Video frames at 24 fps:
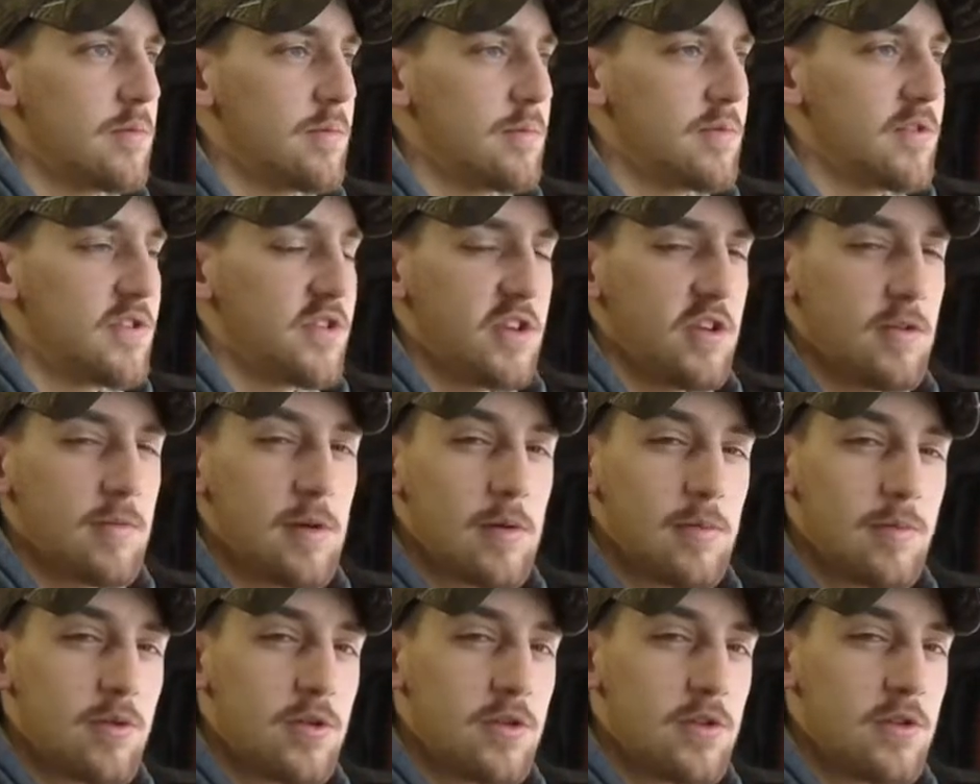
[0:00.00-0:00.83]
See
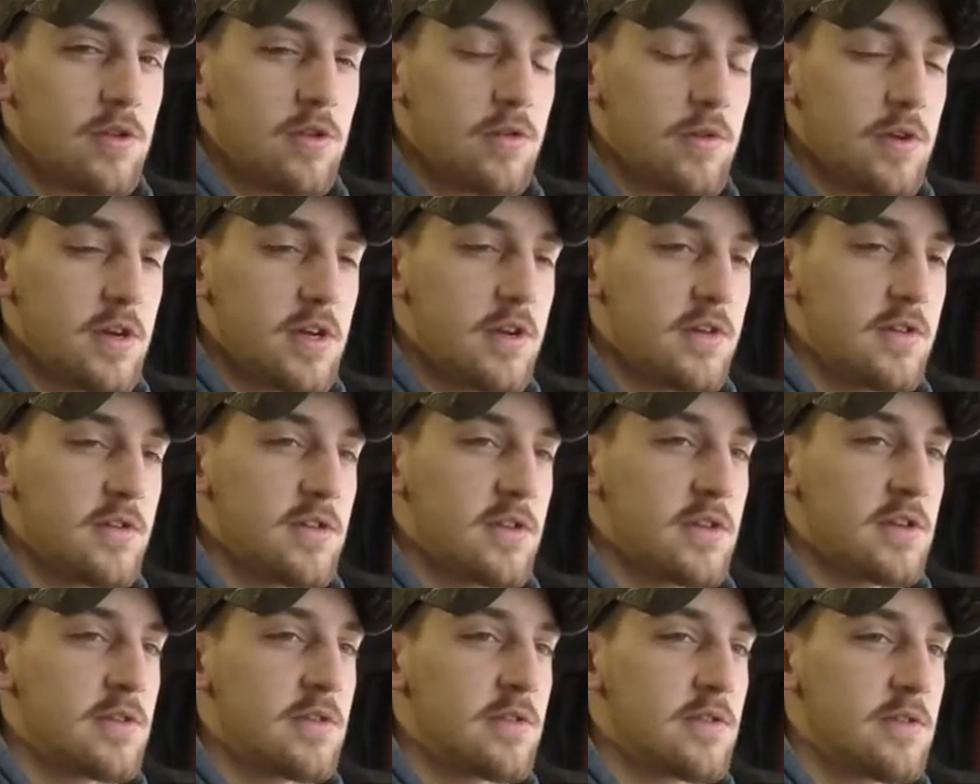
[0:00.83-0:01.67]
about putting the new gears
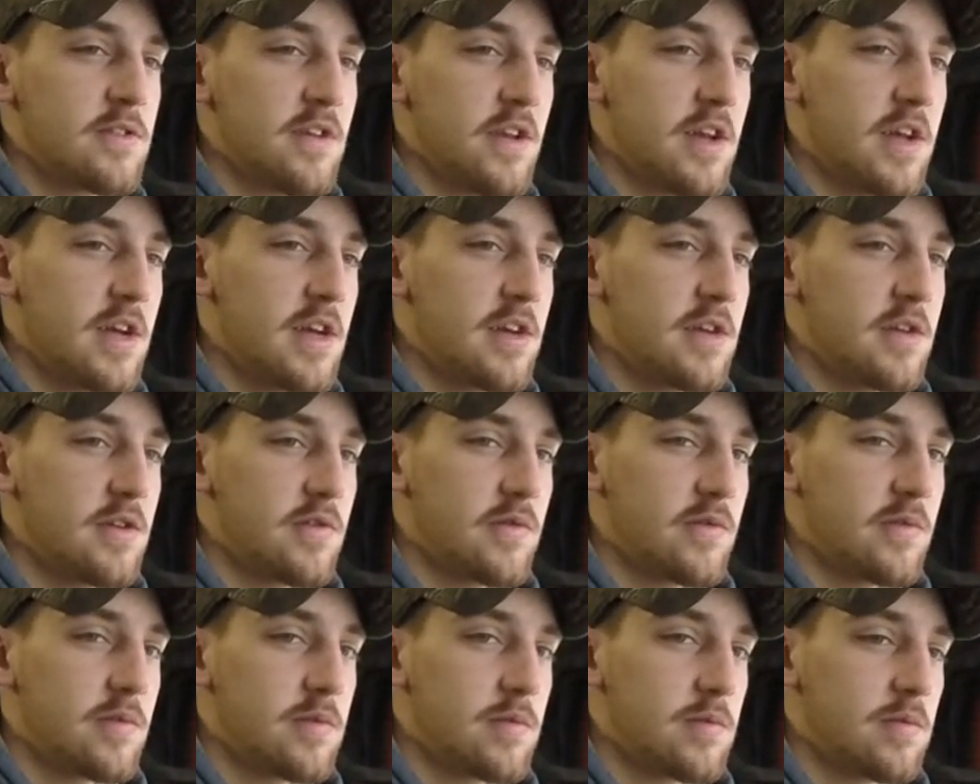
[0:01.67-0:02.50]
in today
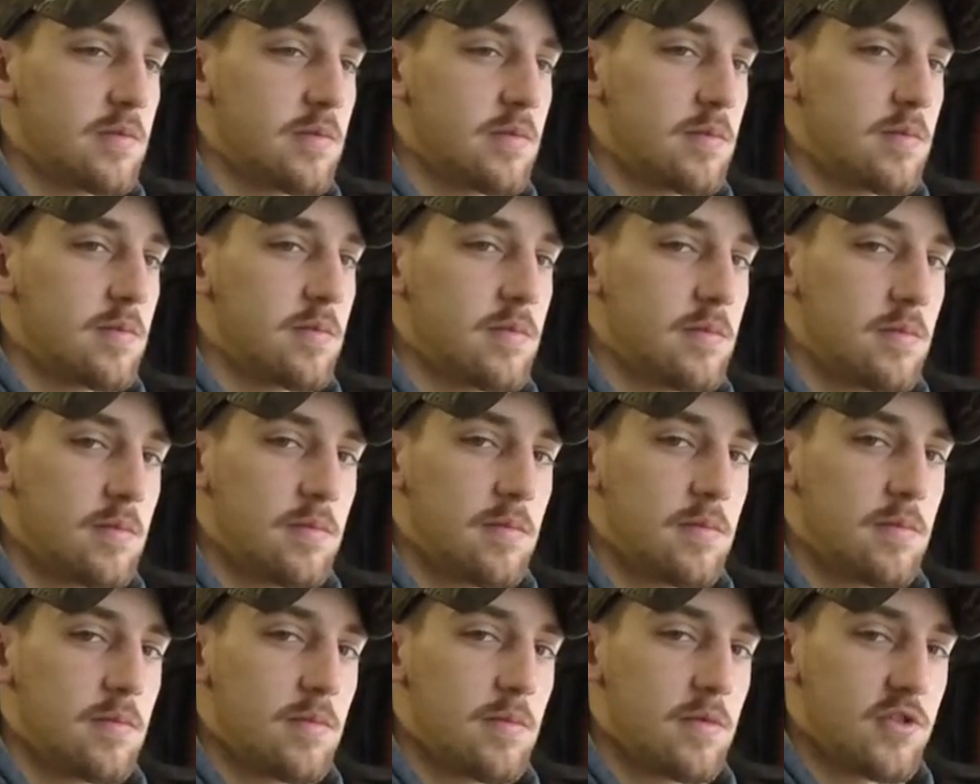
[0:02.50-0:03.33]

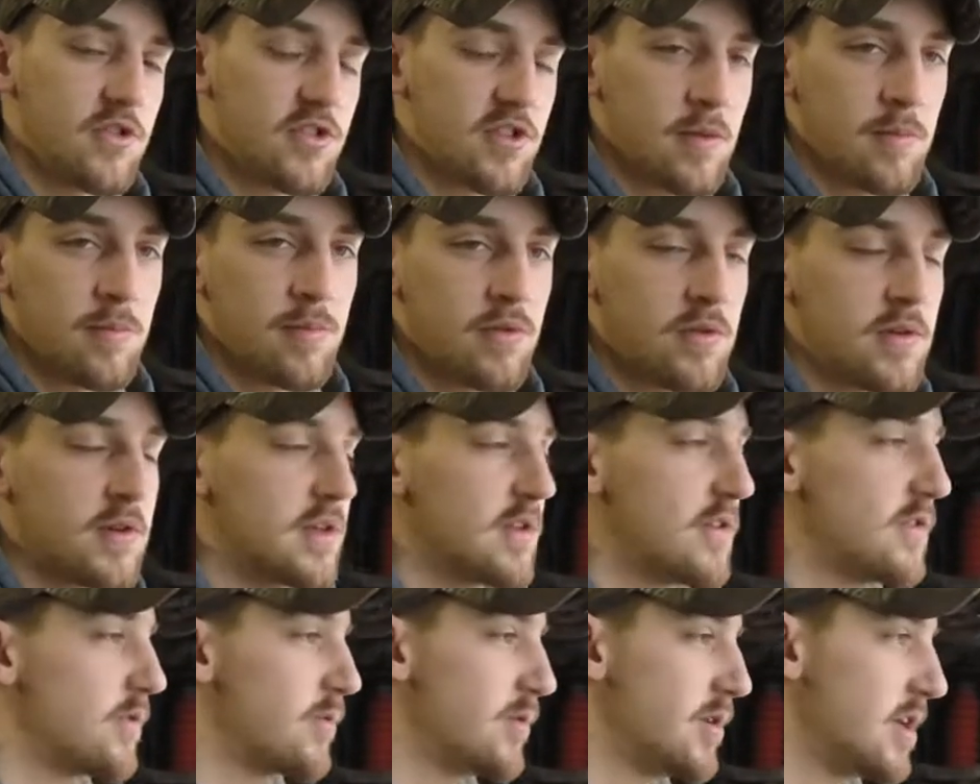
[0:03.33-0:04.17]
or some point
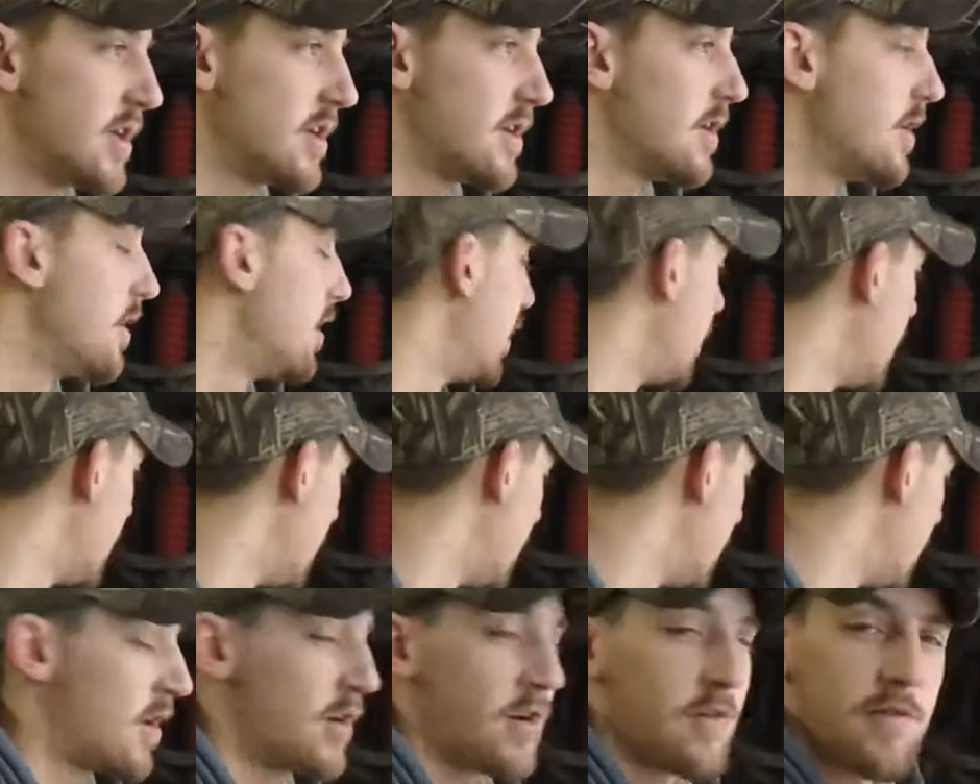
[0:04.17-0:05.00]
this week.
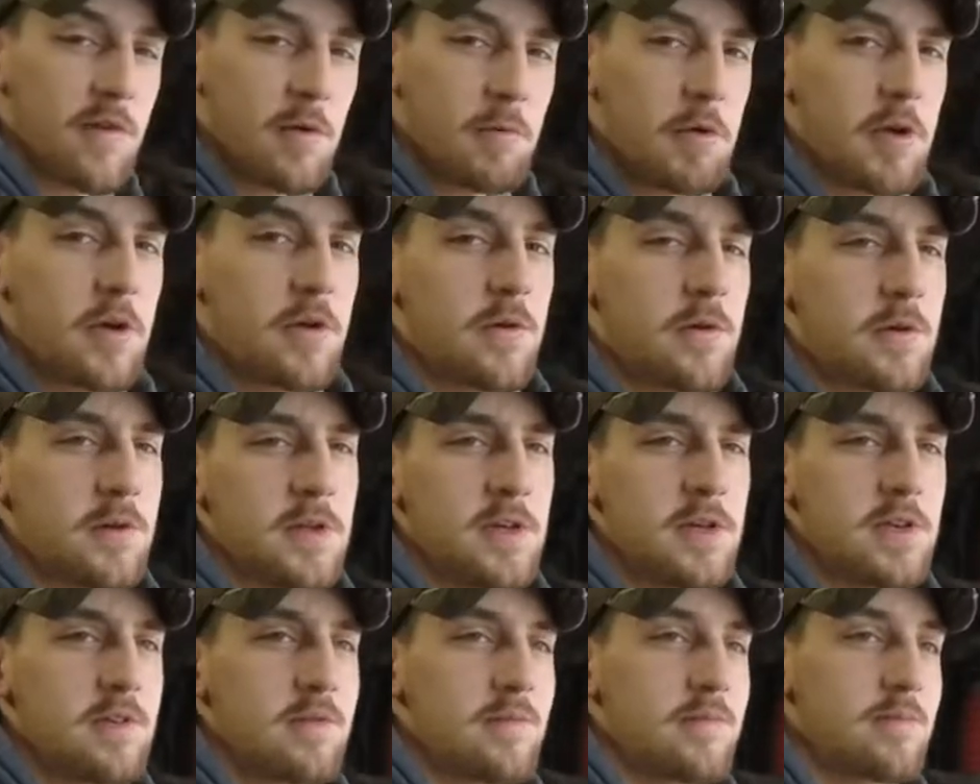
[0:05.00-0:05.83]
I don't know if I'll record
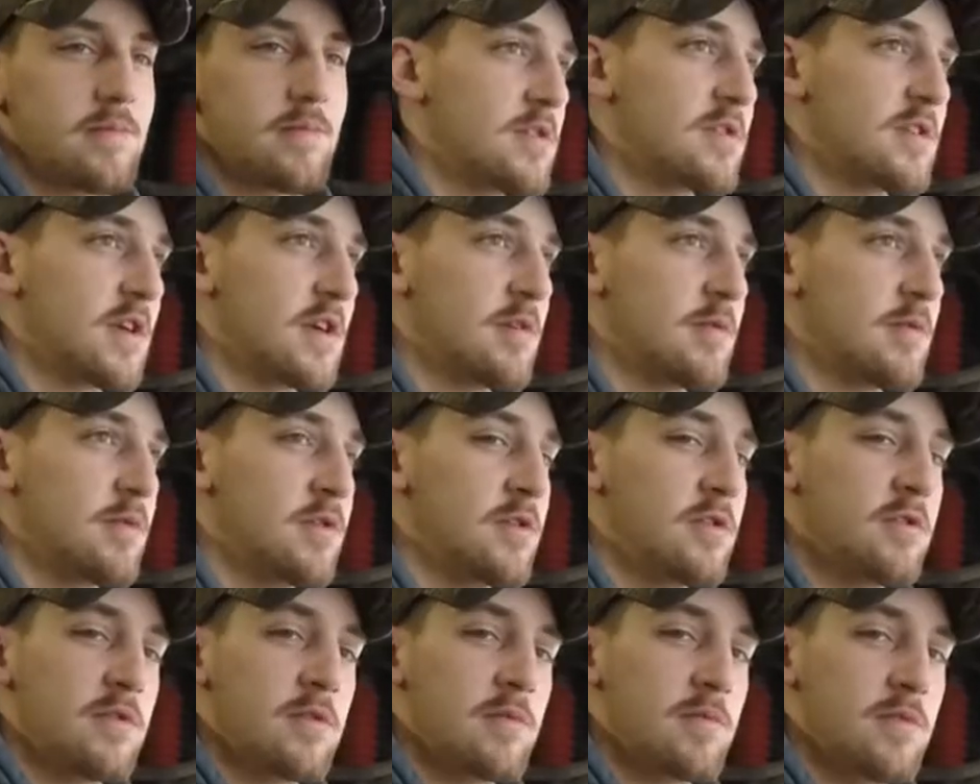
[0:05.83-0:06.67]
that because I don't really
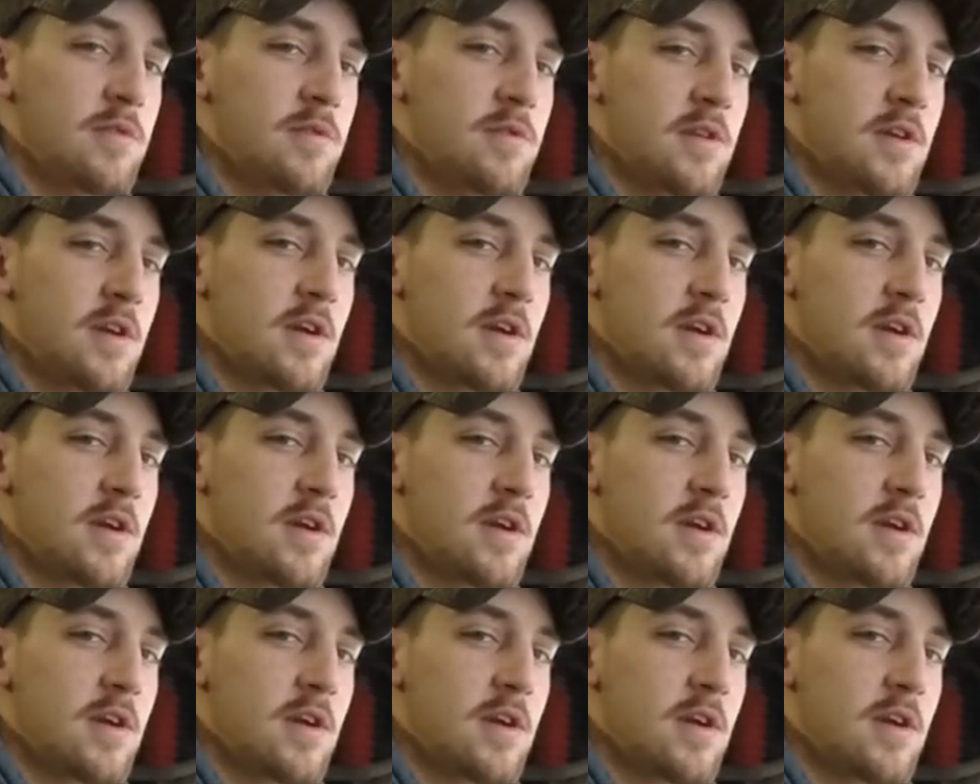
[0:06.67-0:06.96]
know what I'm doing.